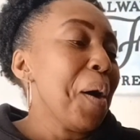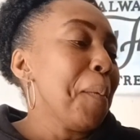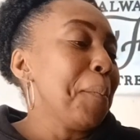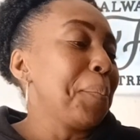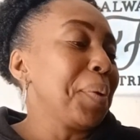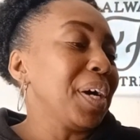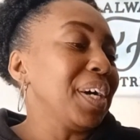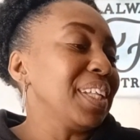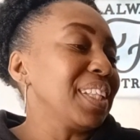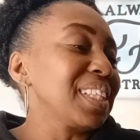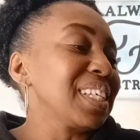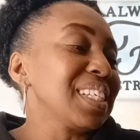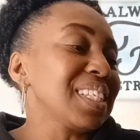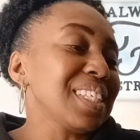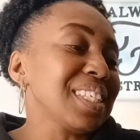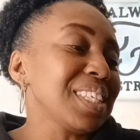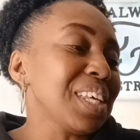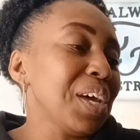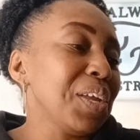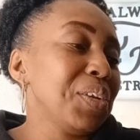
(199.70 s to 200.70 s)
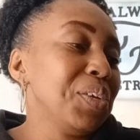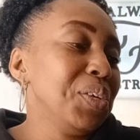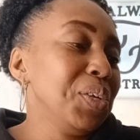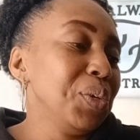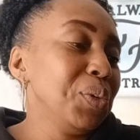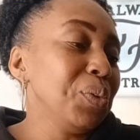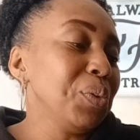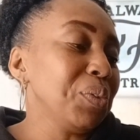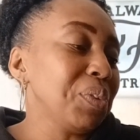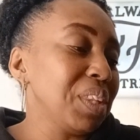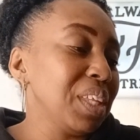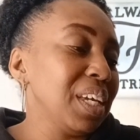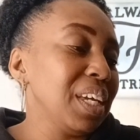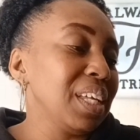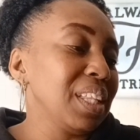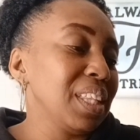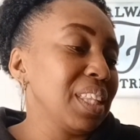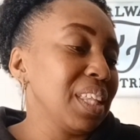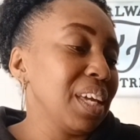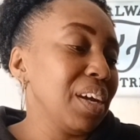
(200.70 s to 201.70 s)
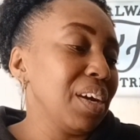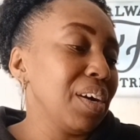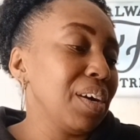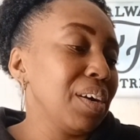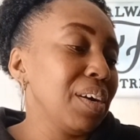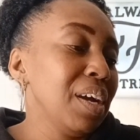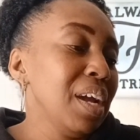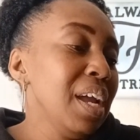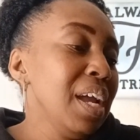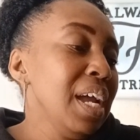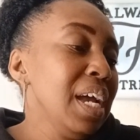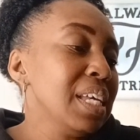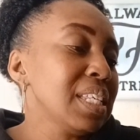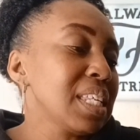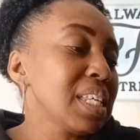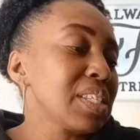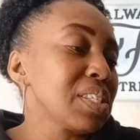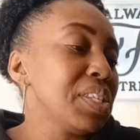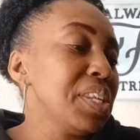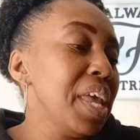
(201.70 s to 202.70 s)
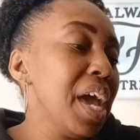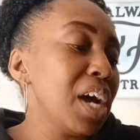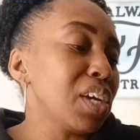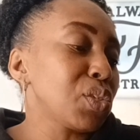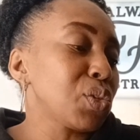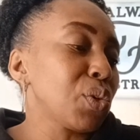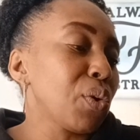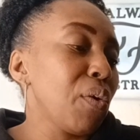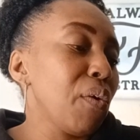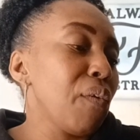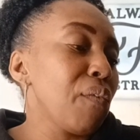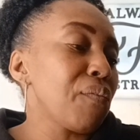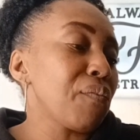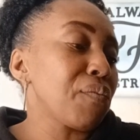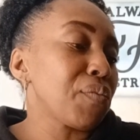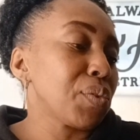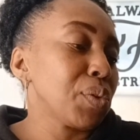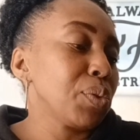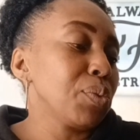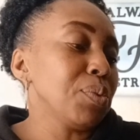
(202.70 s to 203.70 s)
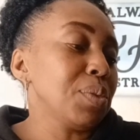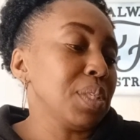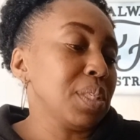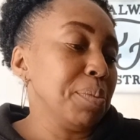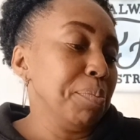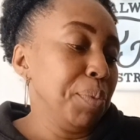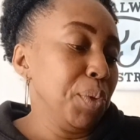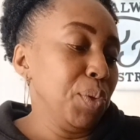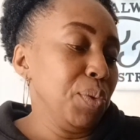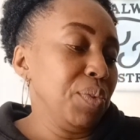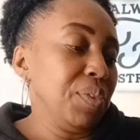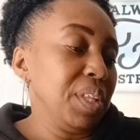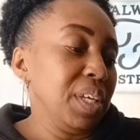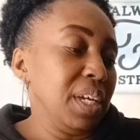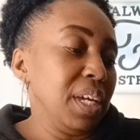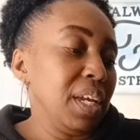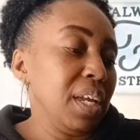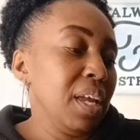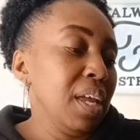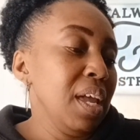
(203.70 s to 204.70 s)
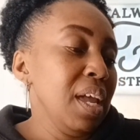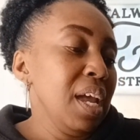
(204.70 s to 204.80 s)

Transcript: but this is a new thing there. It says natural fruit smoothie.